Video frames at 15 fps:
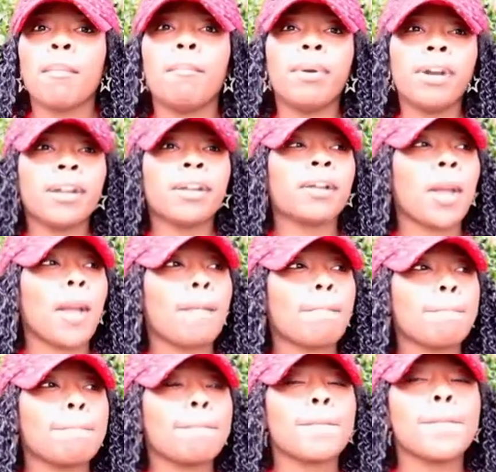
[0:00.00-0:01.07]
But
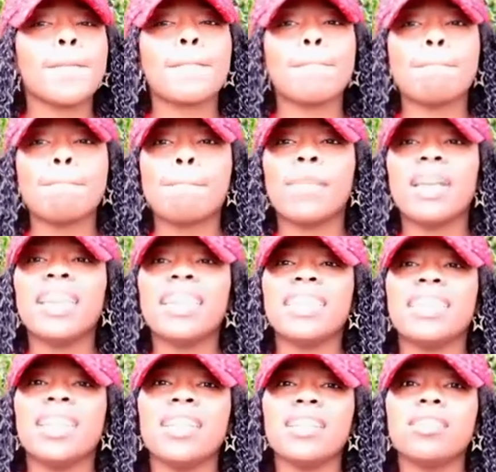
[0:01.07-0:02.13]
he
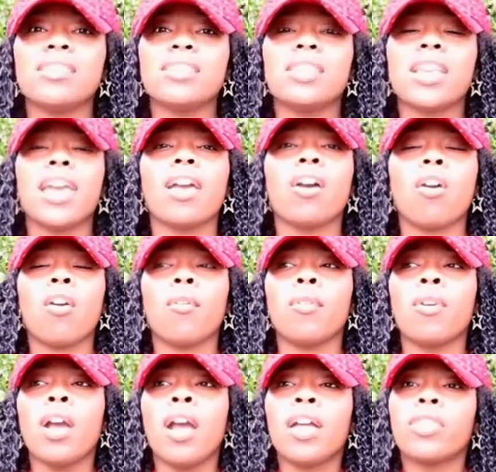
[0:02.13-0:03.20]
didn't
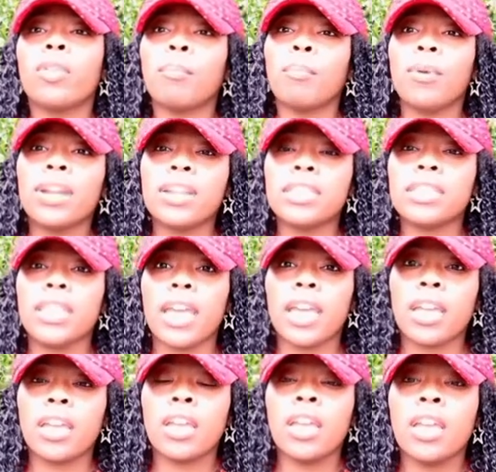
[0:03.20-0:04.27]
tell the prince
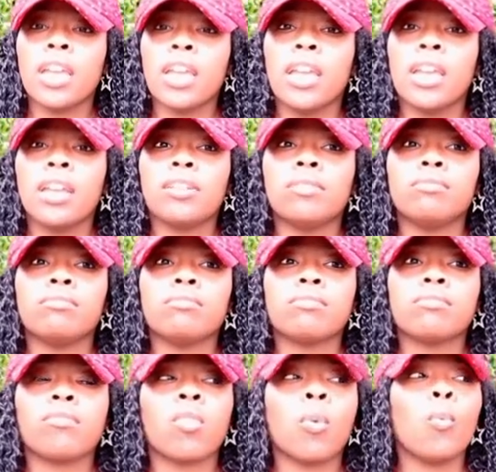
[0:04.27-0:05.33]
that
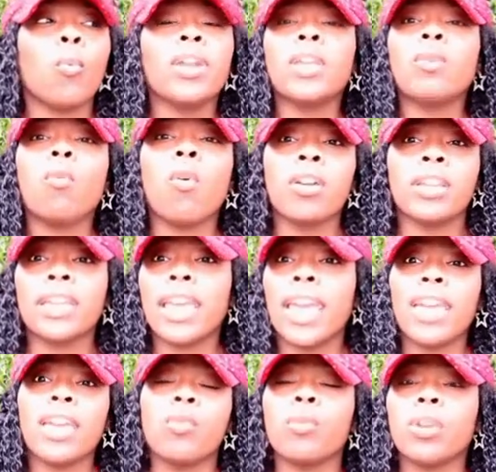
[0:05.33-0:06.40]
what he wanted
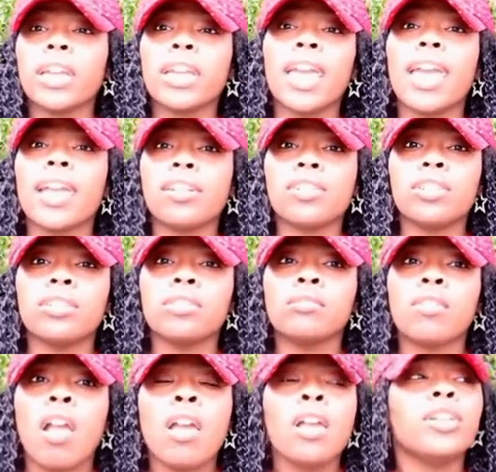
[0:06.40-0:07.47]
came with a catch.
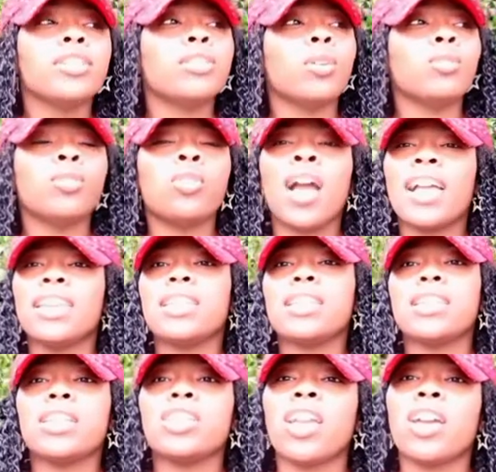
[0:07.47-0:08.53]
So you know how
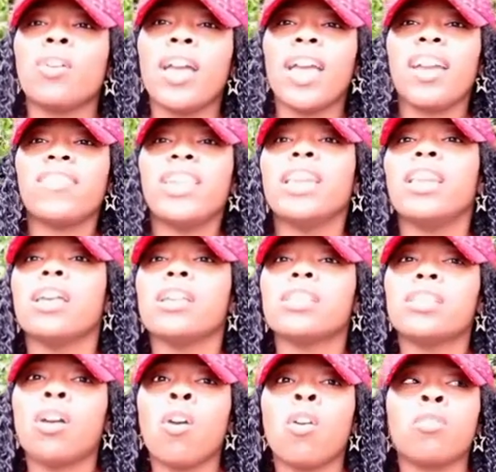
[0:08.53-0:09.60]
Disney Channel have their little
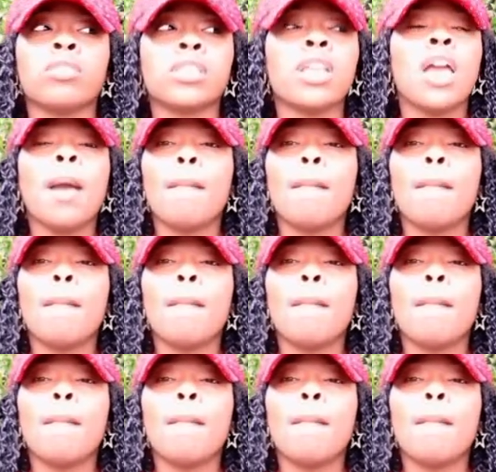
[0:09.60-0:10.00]
songs.